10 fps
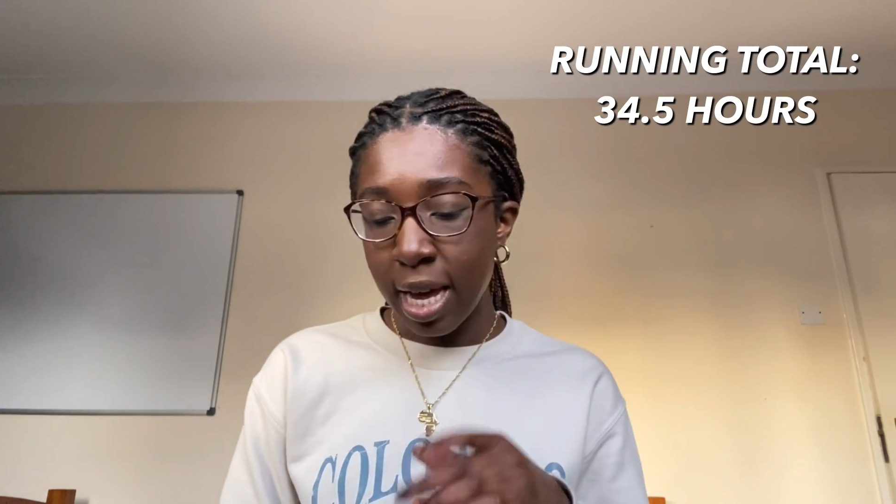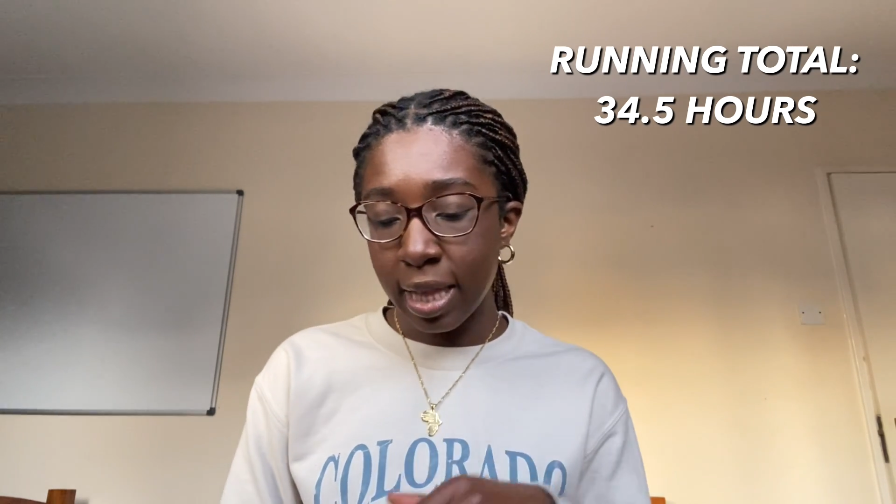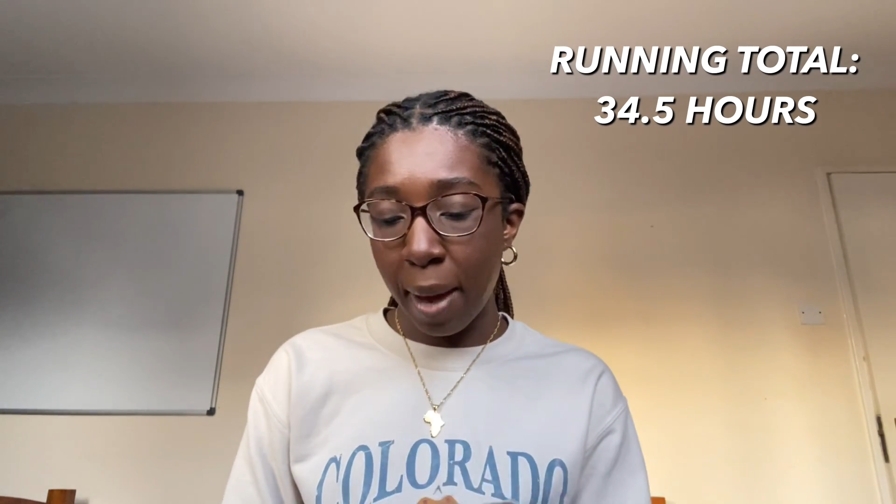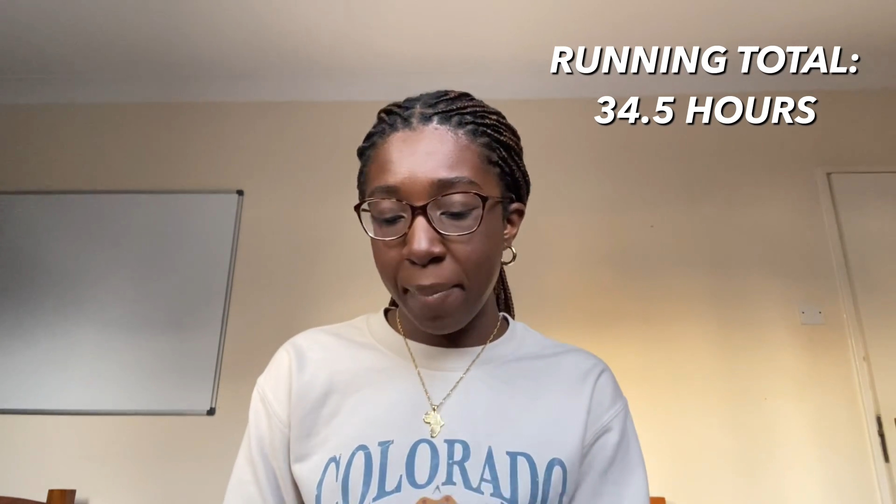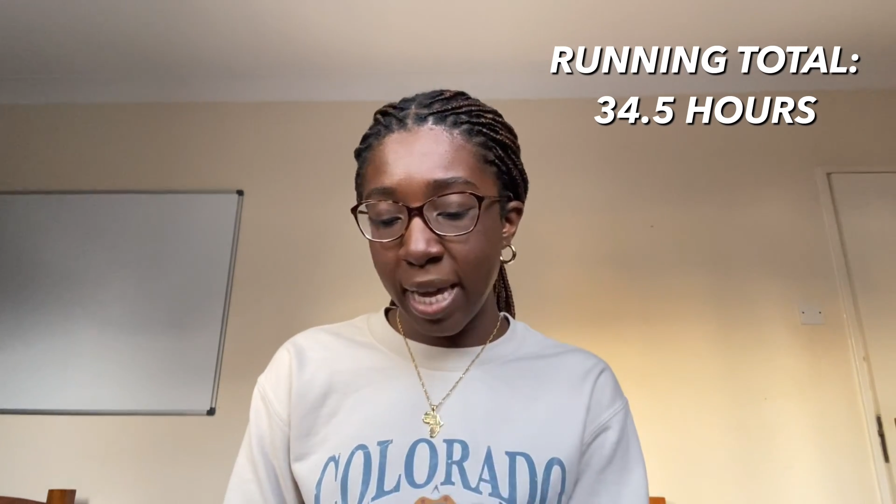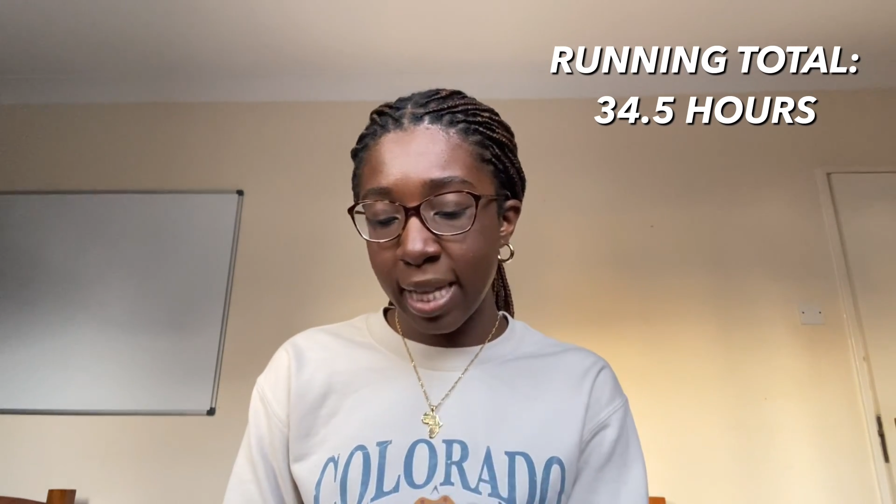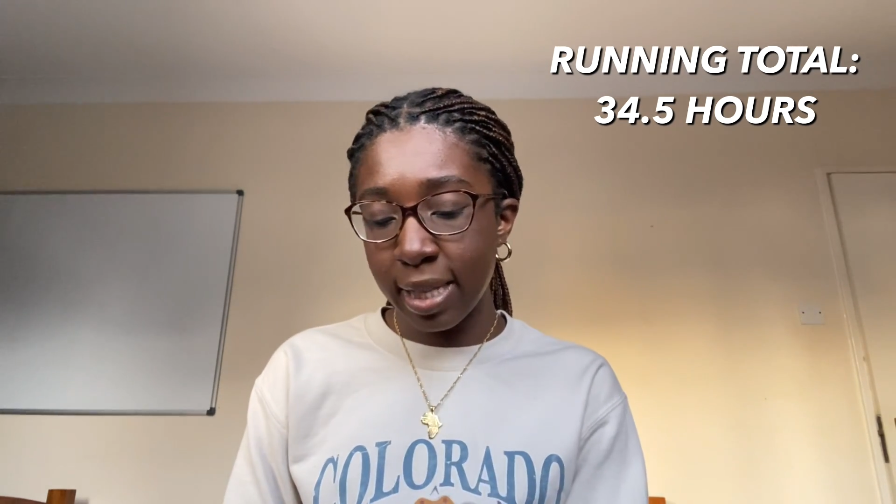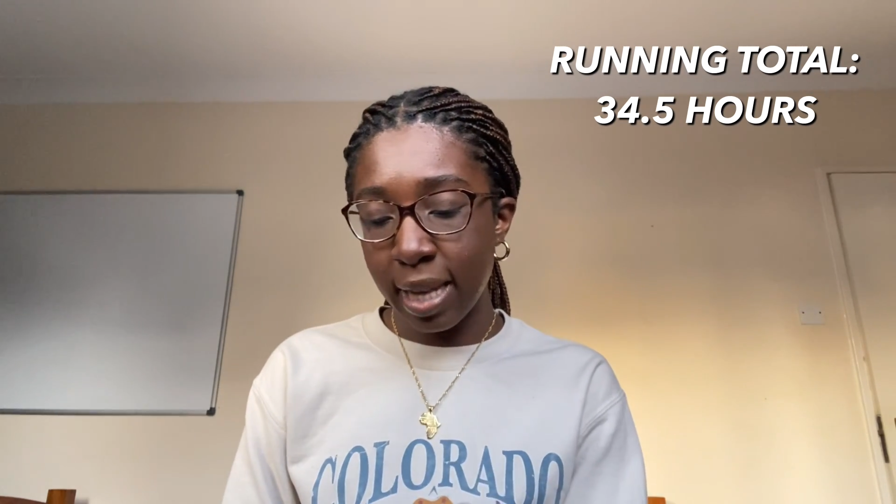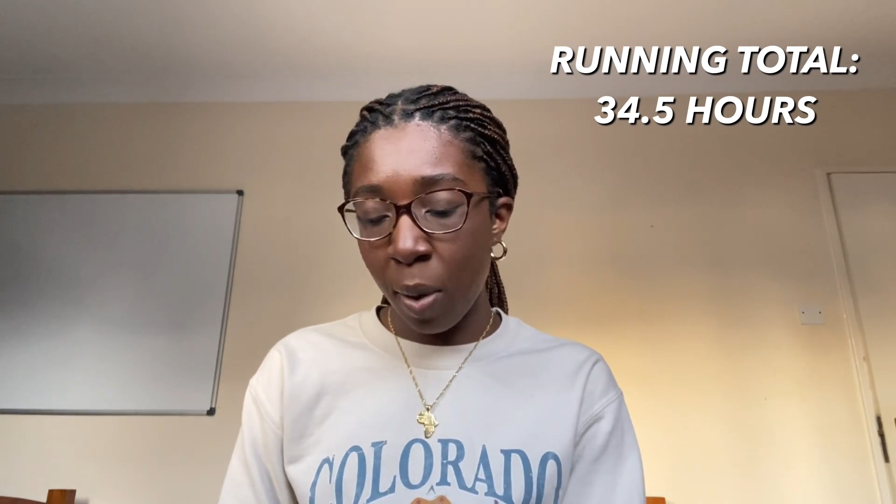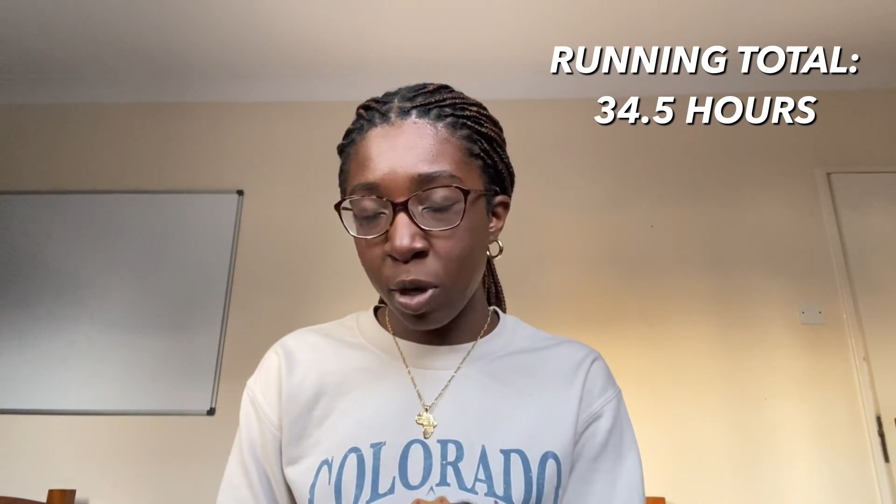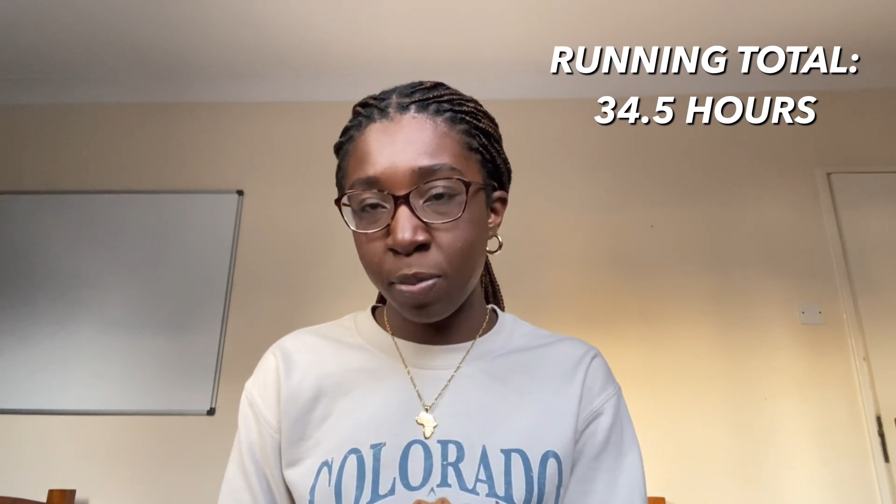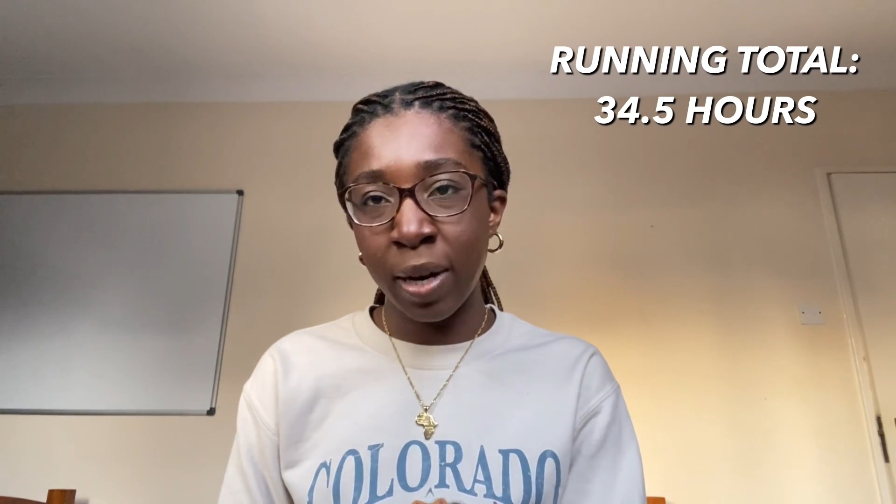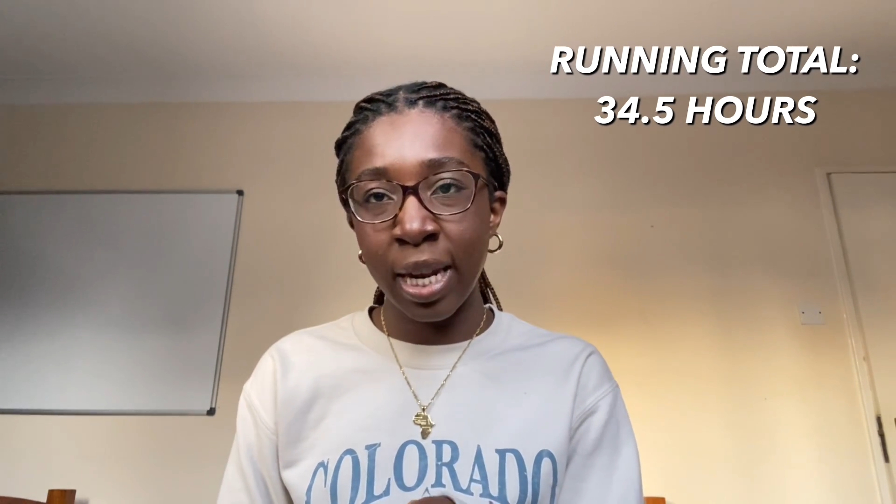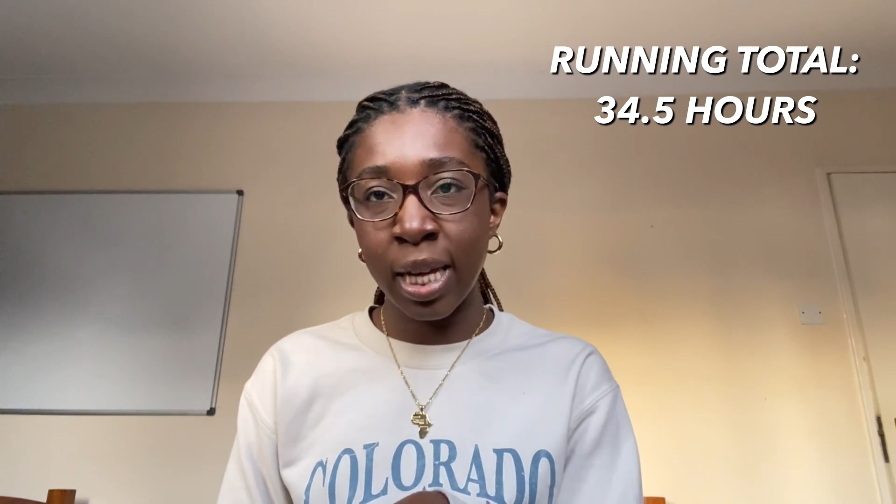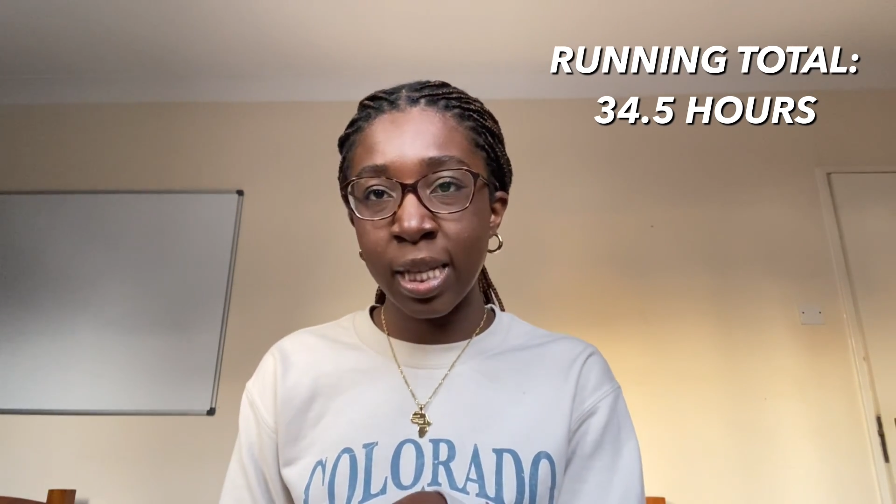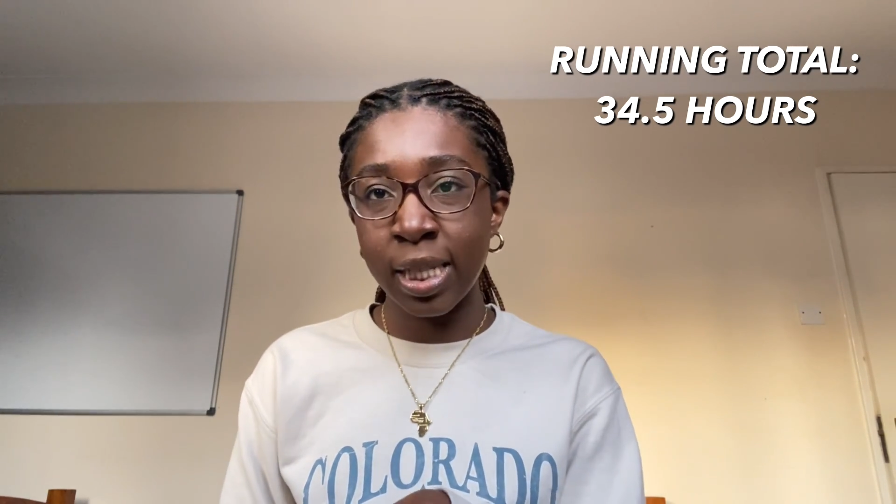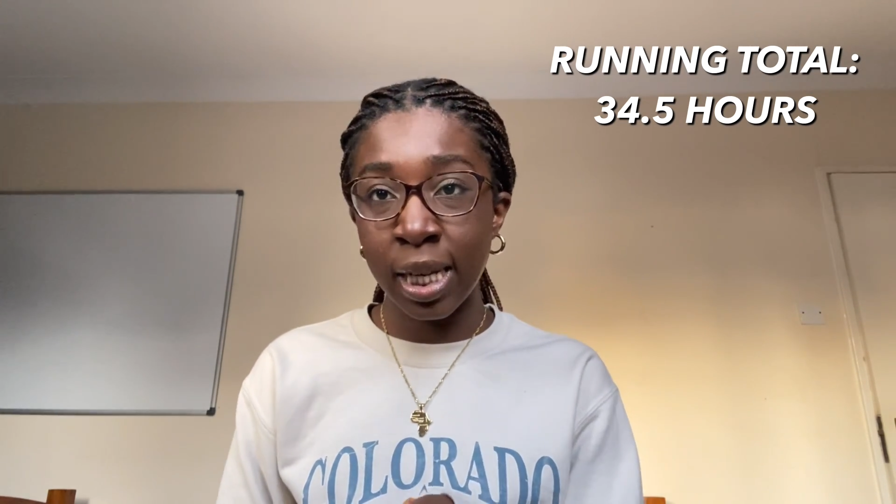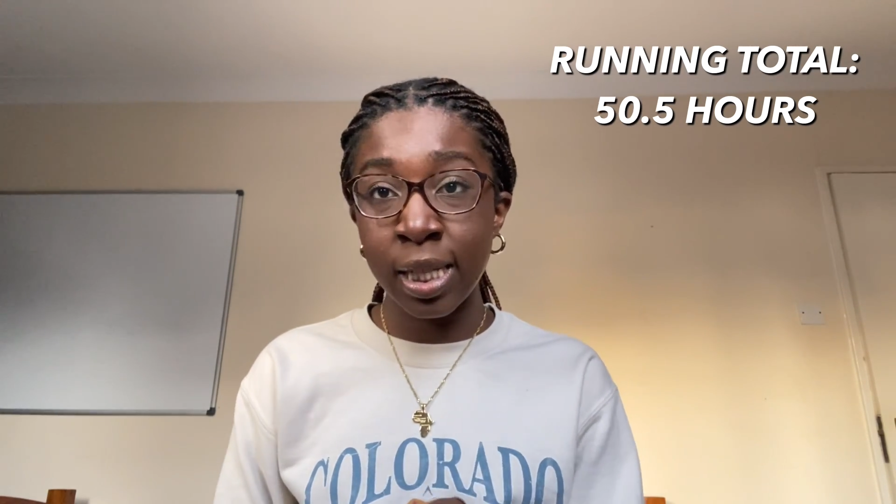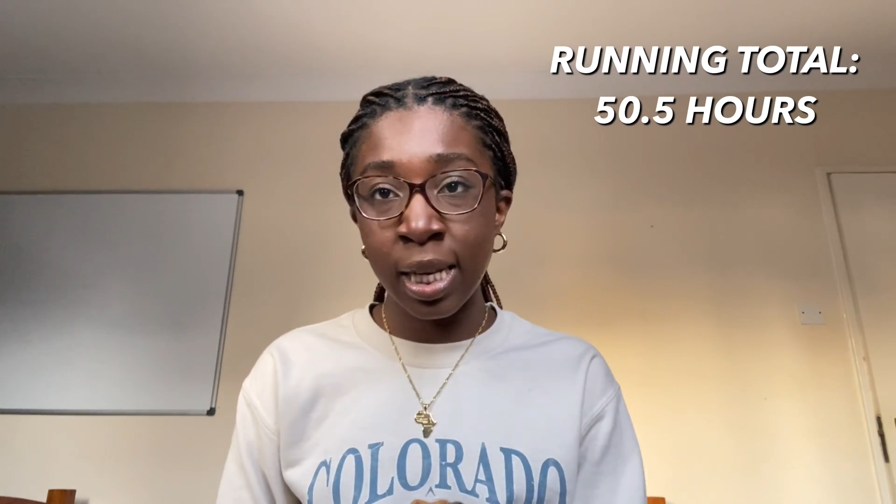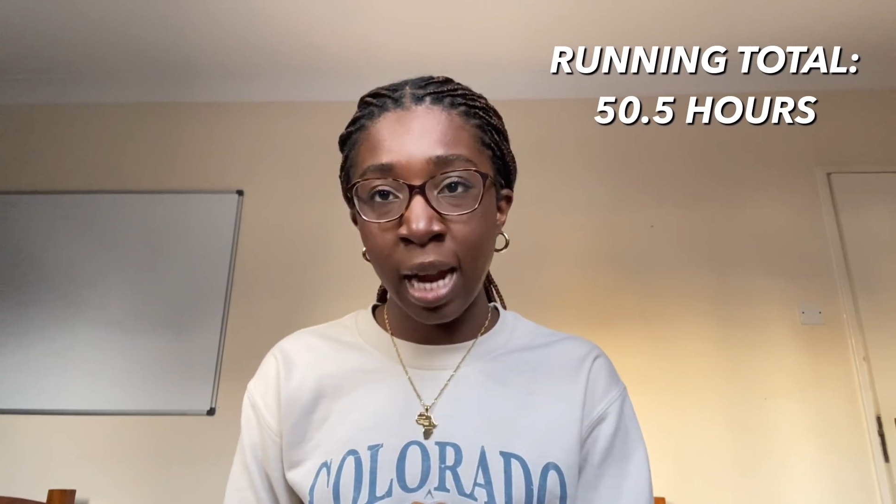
that means that we're spending 16